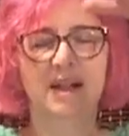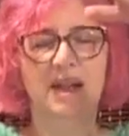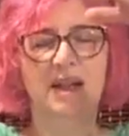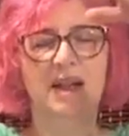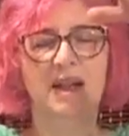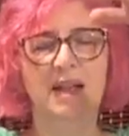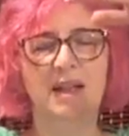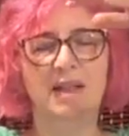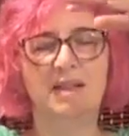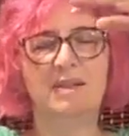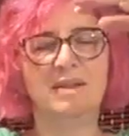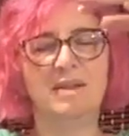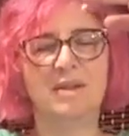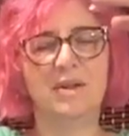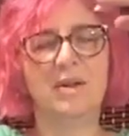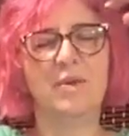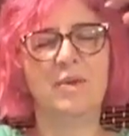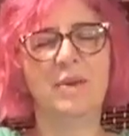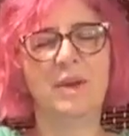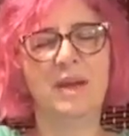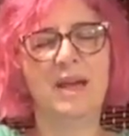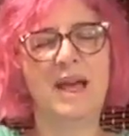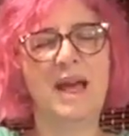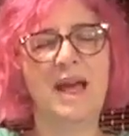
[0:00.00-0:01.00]
it's
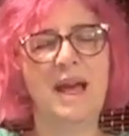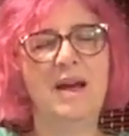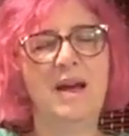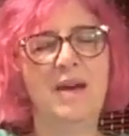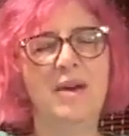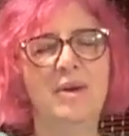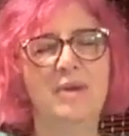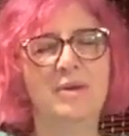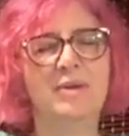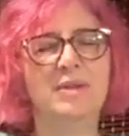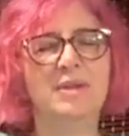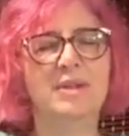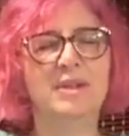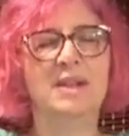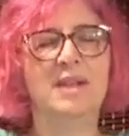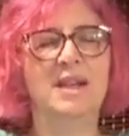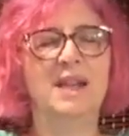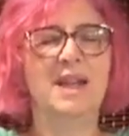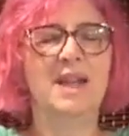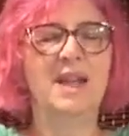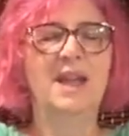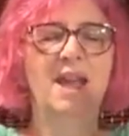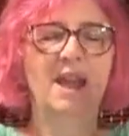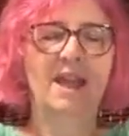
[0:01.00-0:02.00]
going out,
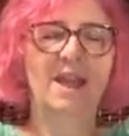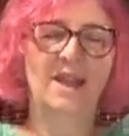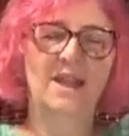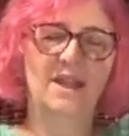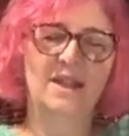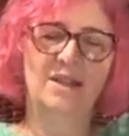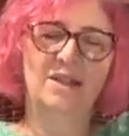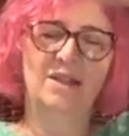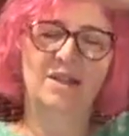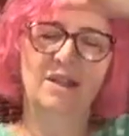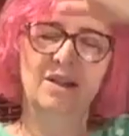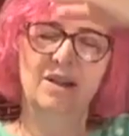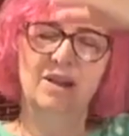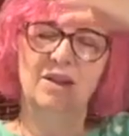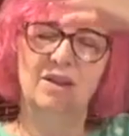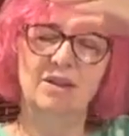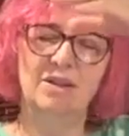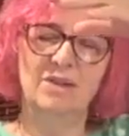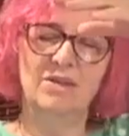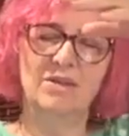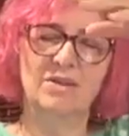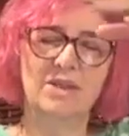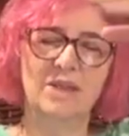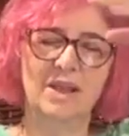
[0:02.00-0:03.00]
and
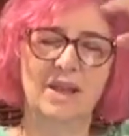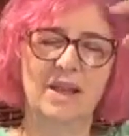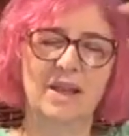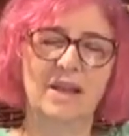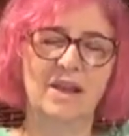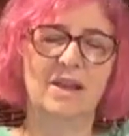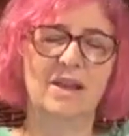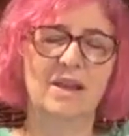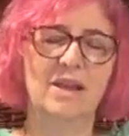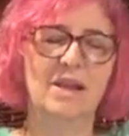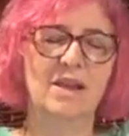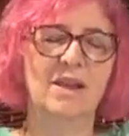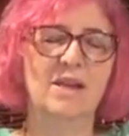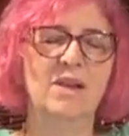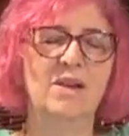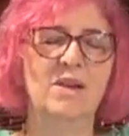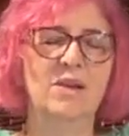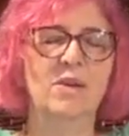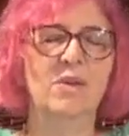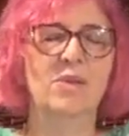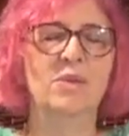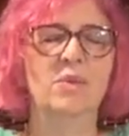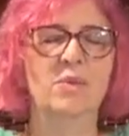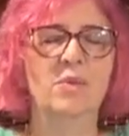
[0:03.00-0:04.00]
there's like
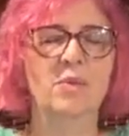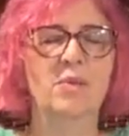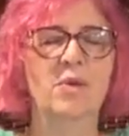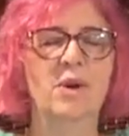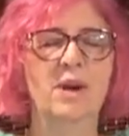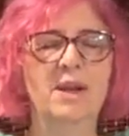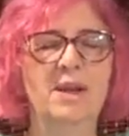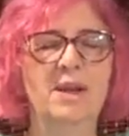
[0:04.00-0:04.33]
one